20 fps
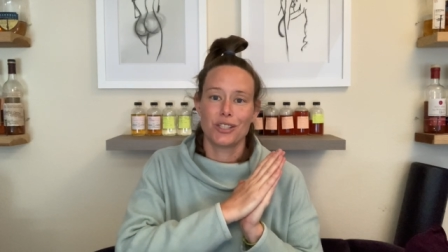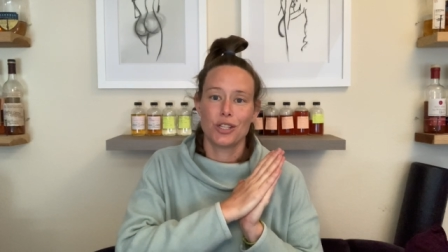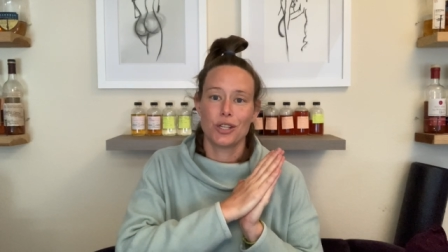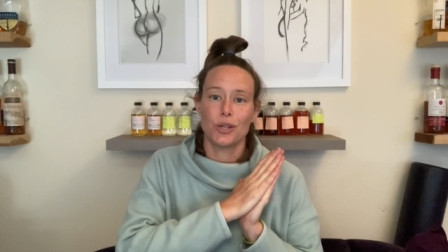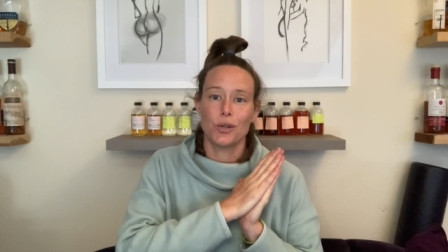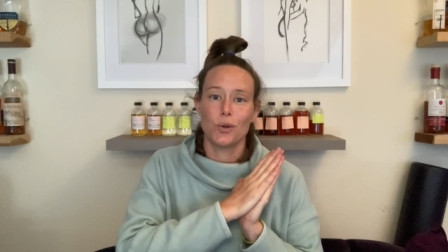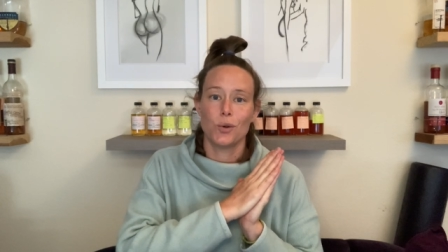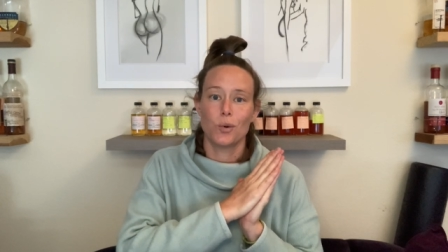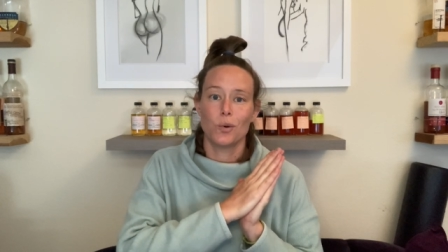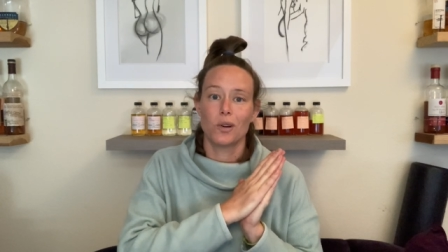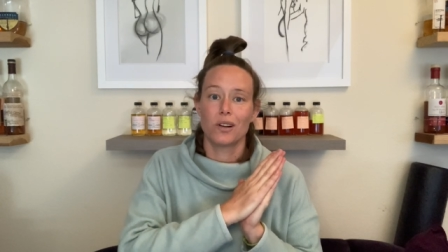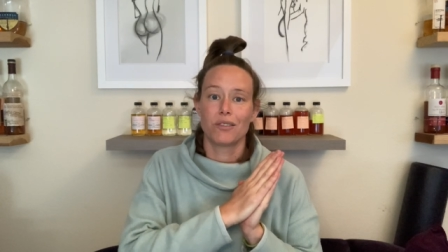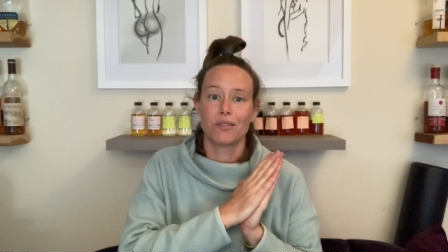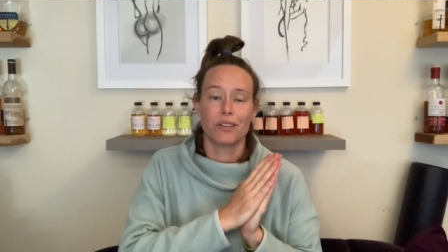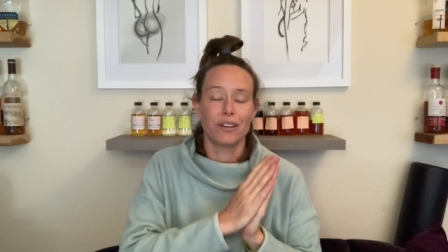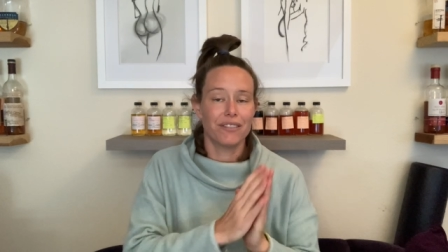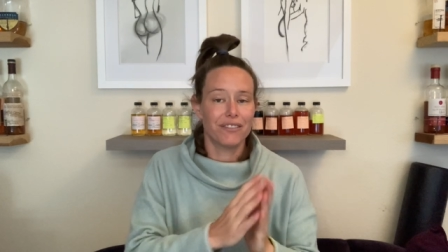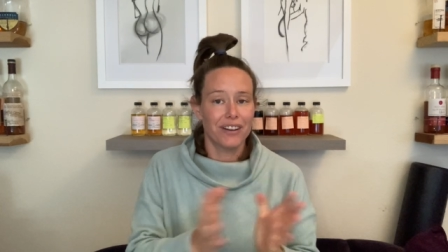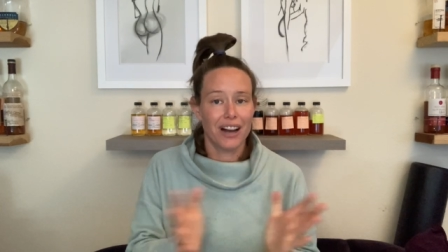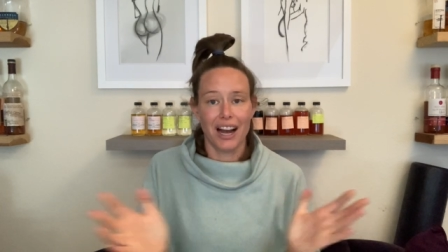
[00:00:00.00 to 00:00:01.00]
to
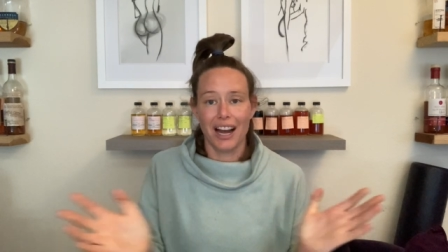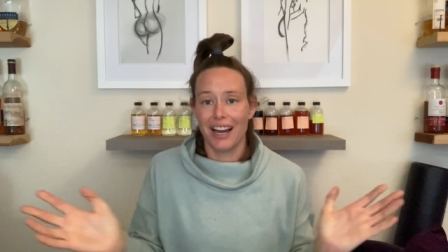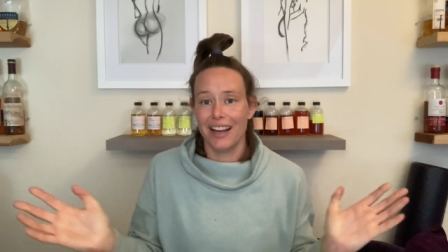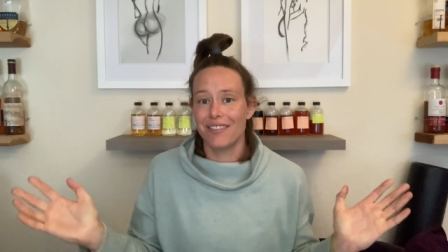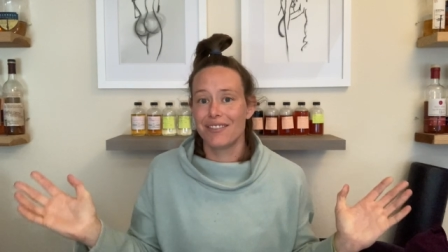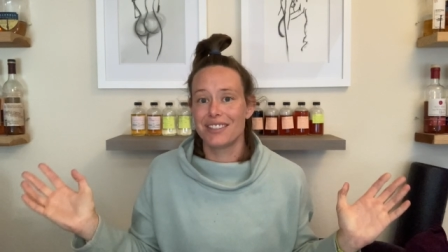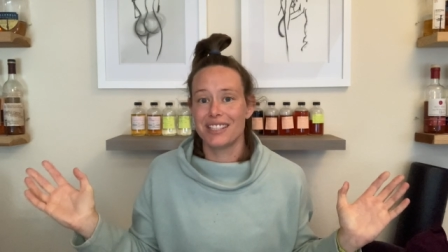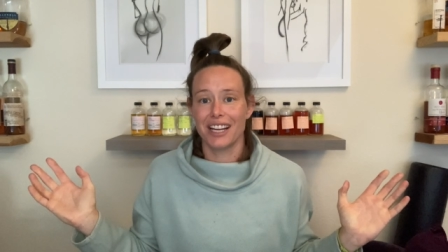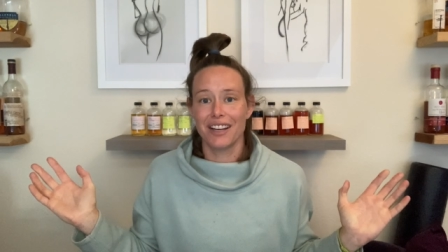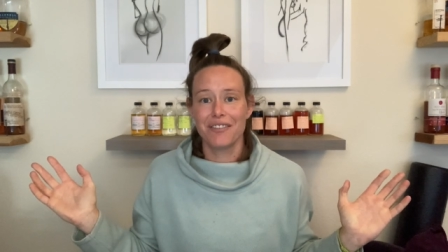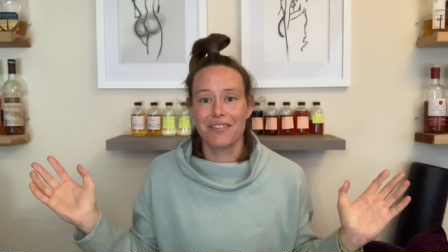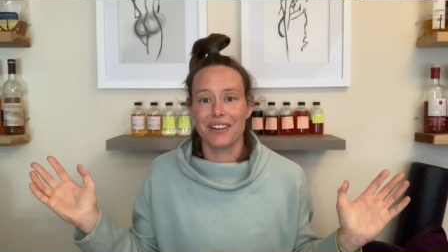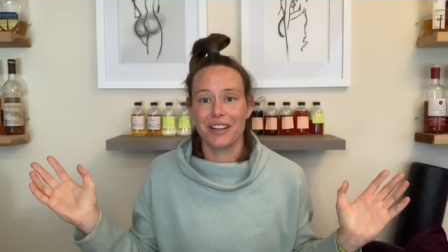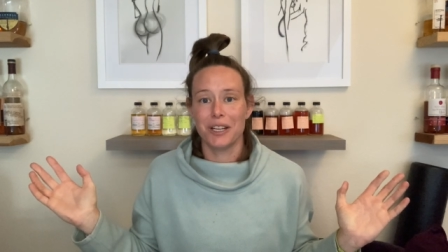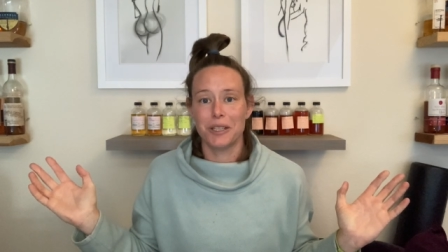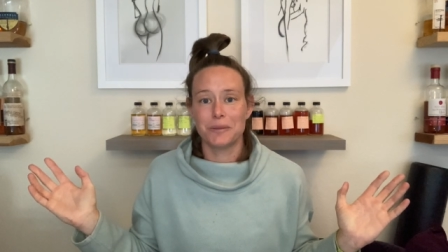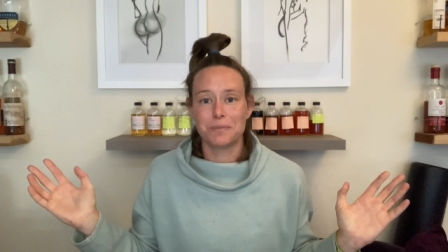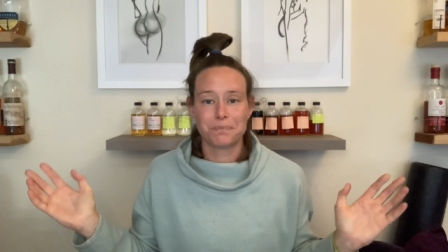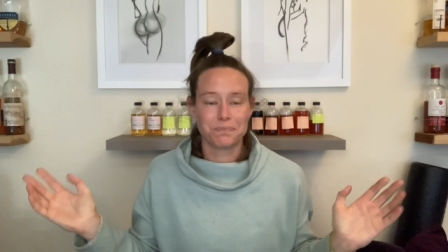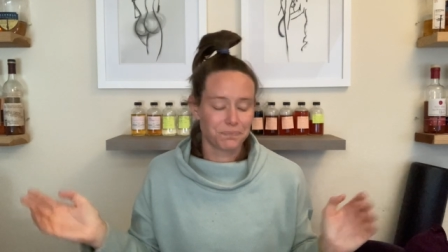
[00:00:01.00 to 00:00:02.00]
revive
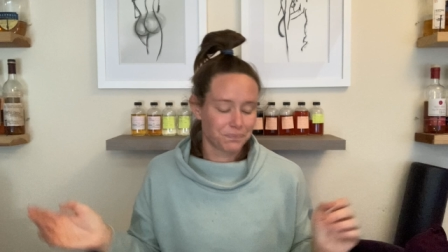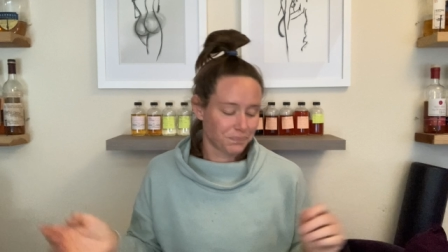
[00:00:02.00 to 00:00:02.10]
Dunville.